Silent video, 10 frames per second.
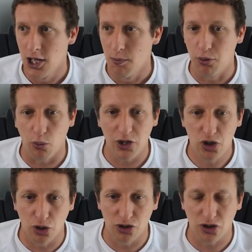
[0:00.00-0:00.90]
But we
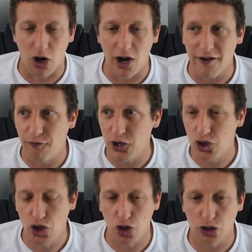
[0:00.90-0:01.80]
just thought, if we
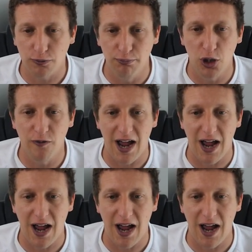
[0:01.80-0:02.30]
just move